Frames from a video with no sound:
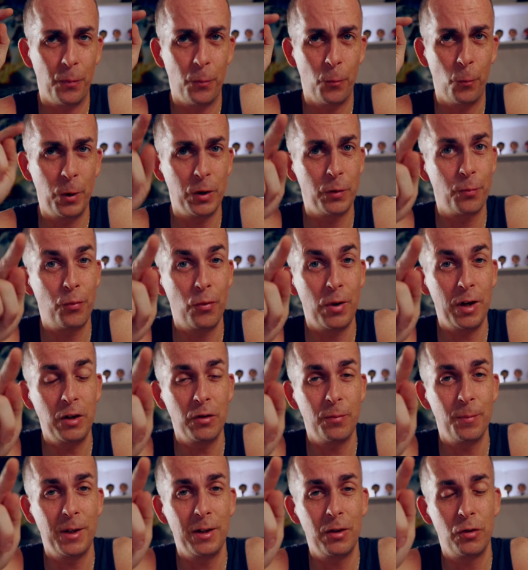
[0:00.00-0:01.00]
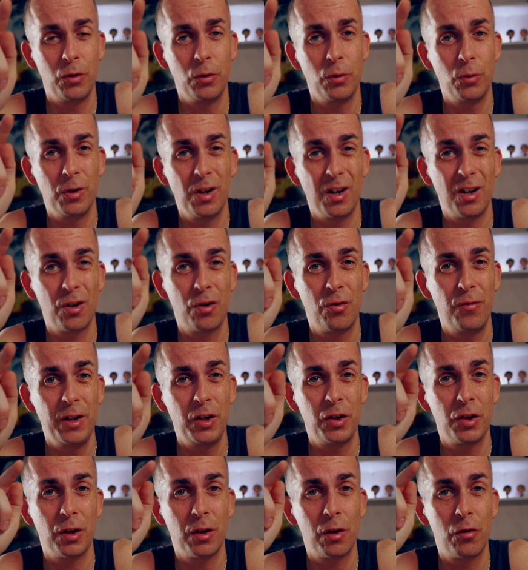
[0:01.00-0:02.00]
which brings me to the
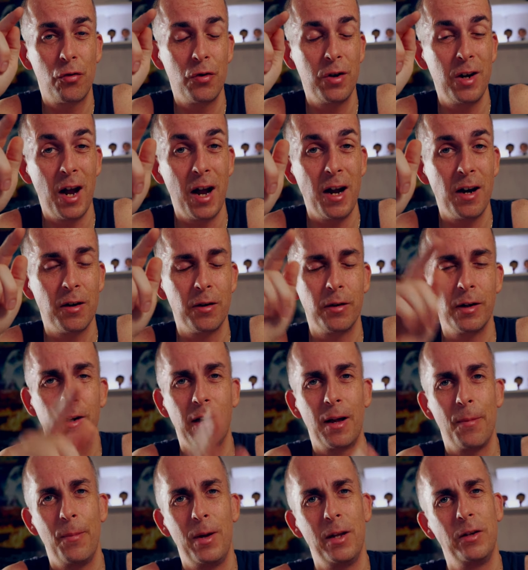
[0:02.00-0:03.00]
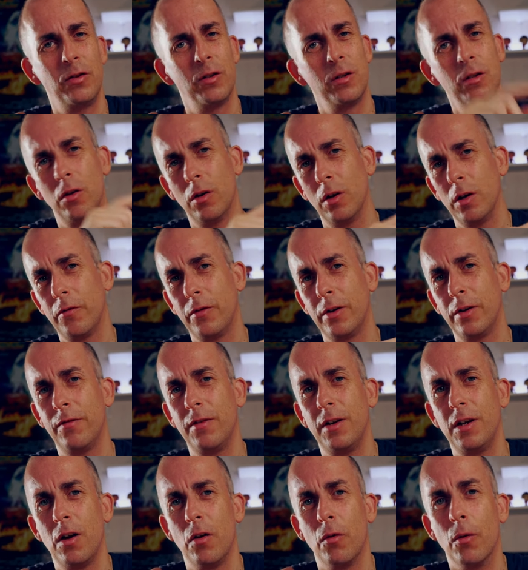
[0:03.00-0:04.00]
creature creator that I mentioned earlier in the
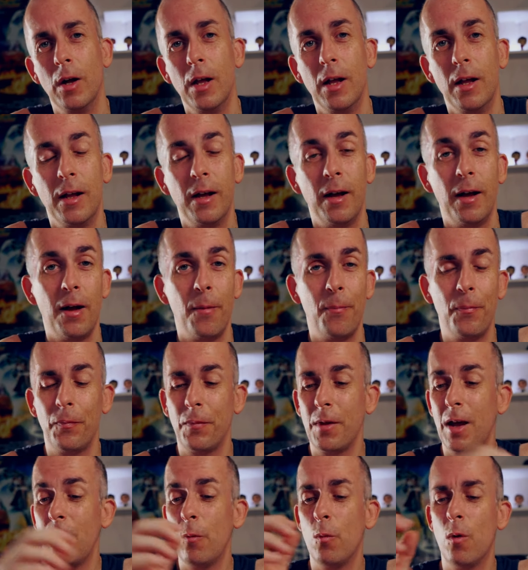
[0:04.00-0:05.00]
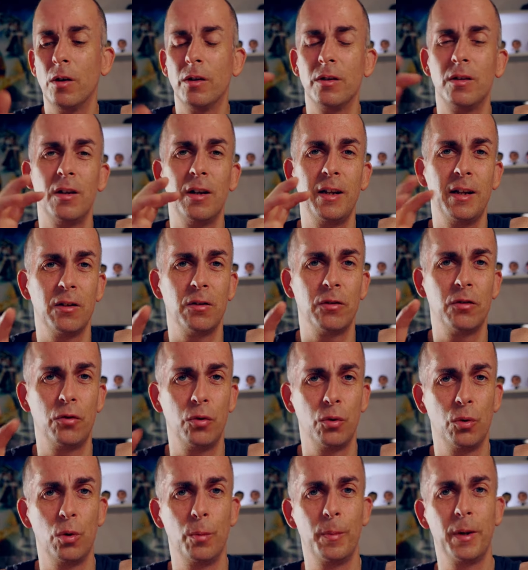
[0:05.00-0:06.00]
video. I wanted a little
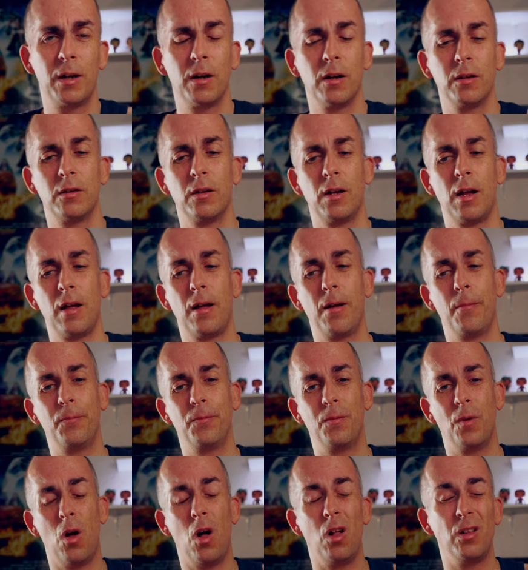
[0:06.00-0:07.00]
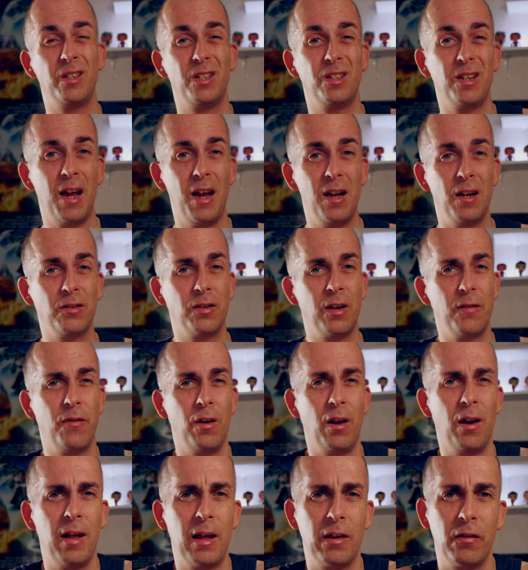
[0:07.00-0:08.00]
tool because all these aliens have
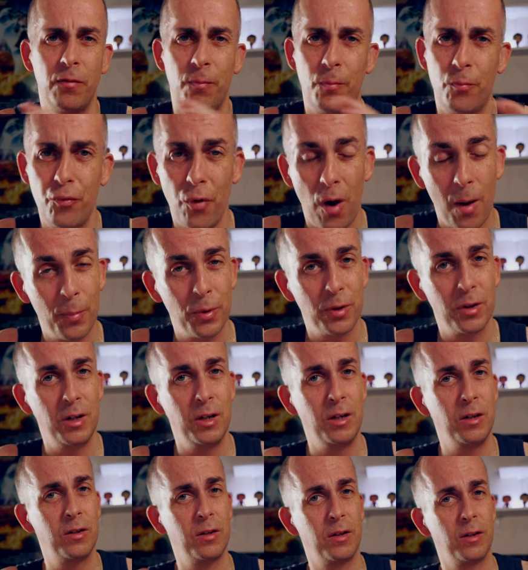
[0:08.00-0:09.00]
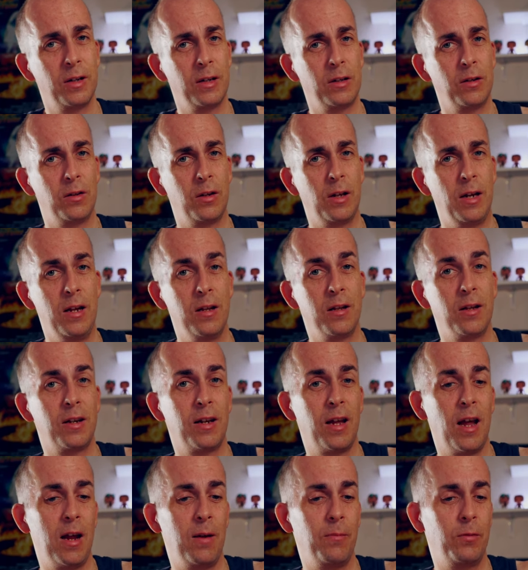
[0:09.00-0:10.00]
a lot of properties that in the
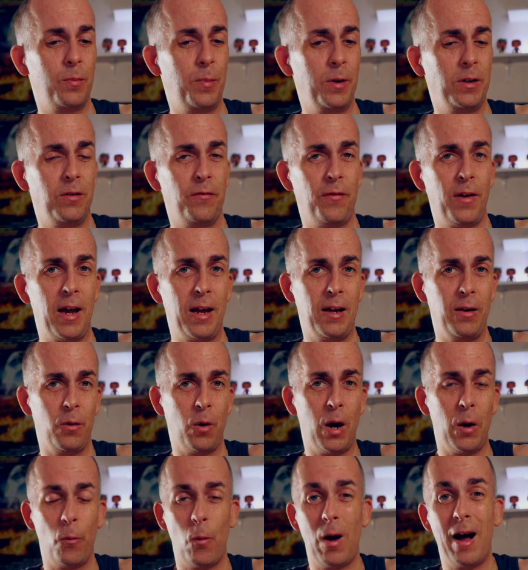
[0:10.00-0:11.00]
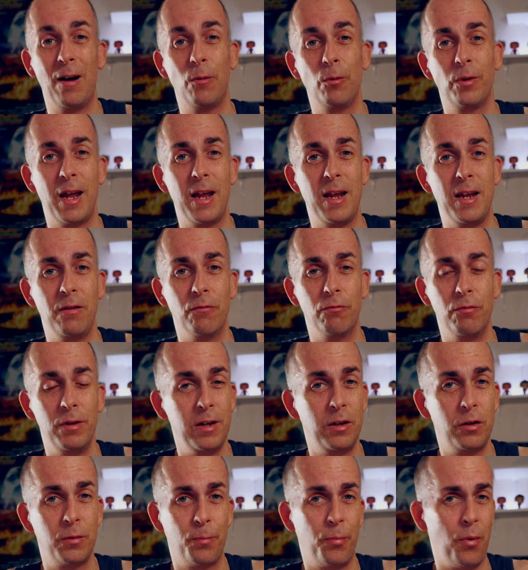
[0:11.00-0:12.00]
game specify how they
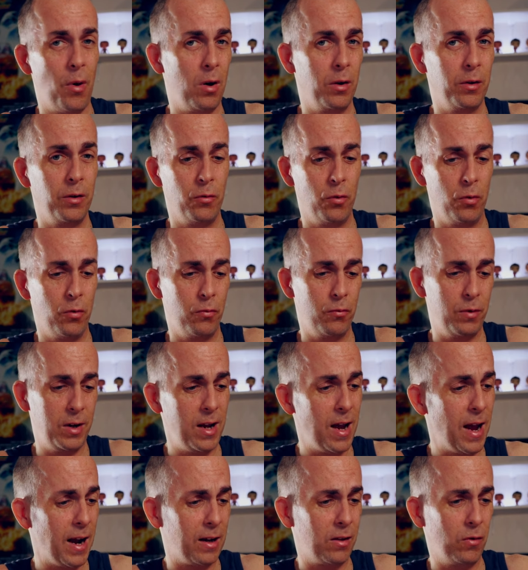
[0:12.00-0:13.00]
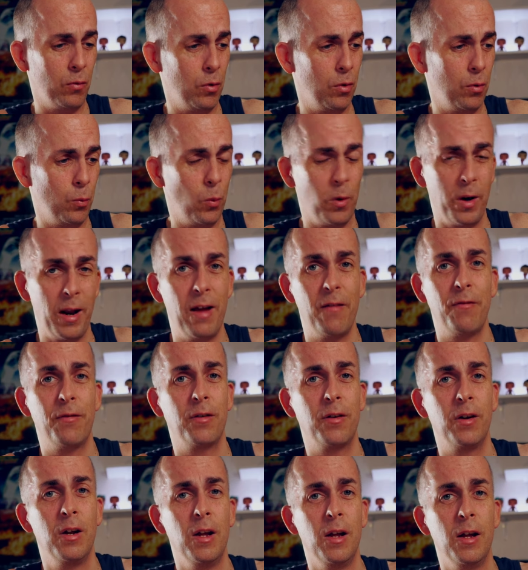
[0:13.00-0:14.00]
respond or react or
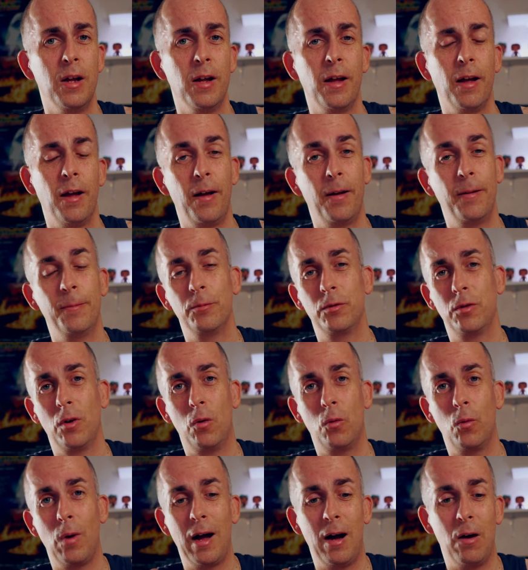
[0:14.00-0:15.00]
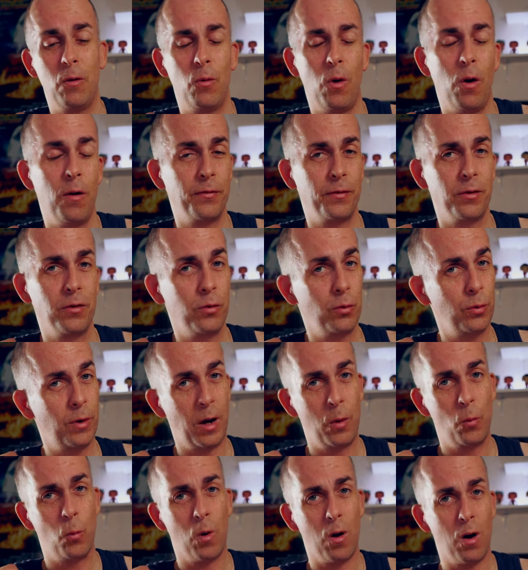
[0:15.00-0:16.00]
whatever. So how often do
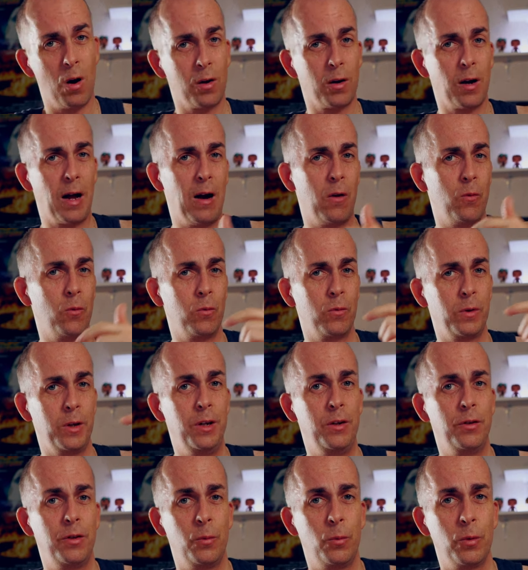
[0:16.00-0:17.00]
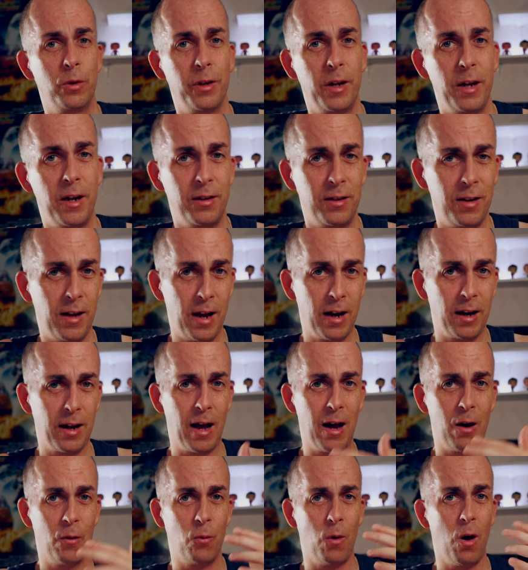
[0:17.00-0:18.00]
they walk, how easy will they attack,
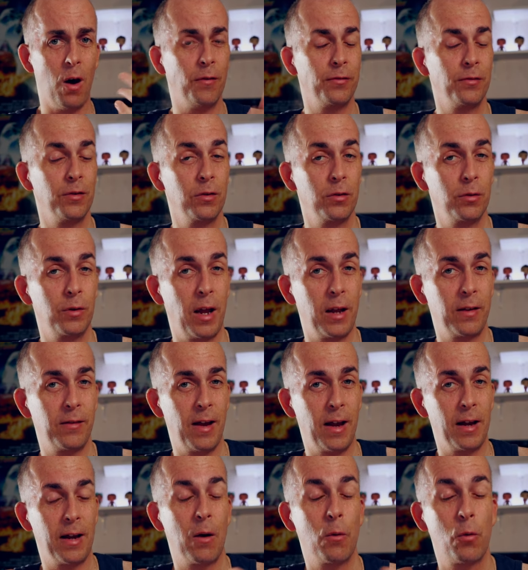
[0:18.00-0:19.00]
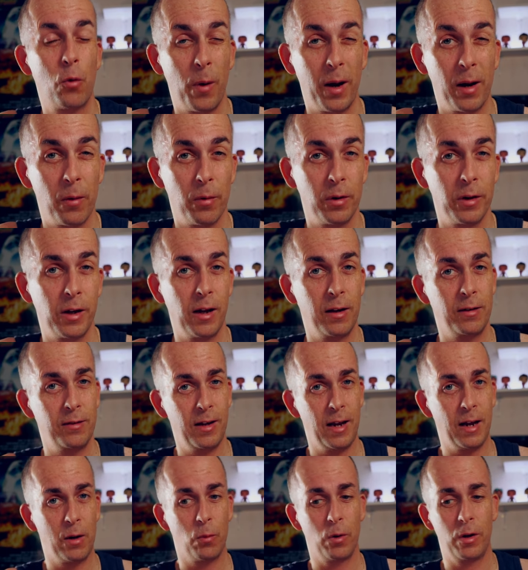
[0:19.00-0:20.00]
how often do they attack, how quick will they
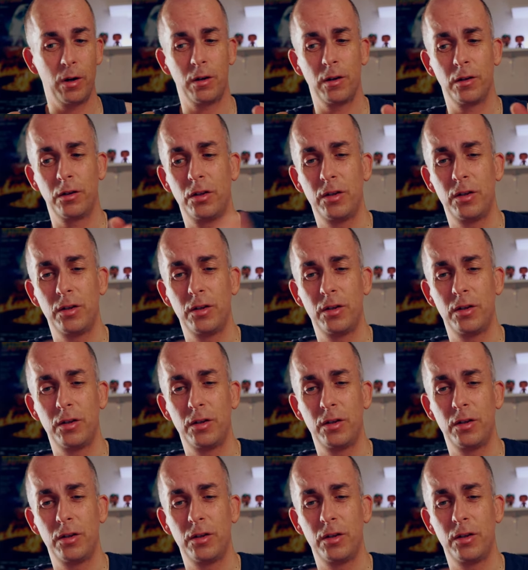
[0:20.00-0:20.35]
attack, what are the